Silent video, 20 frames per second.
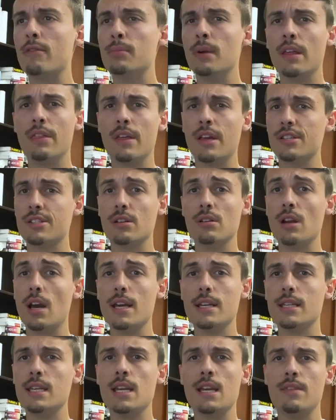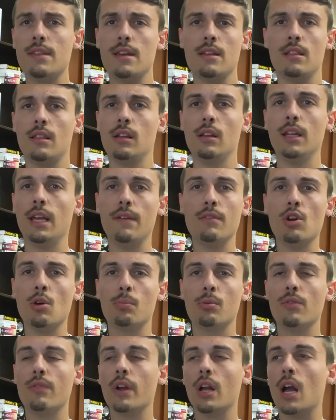Everybody thinks they're Nike, and they literally have
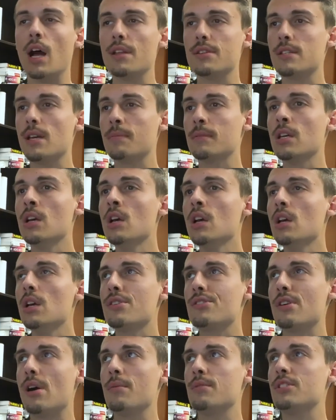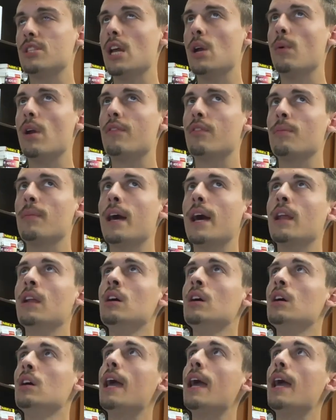no proven concept. So I would stay away from that.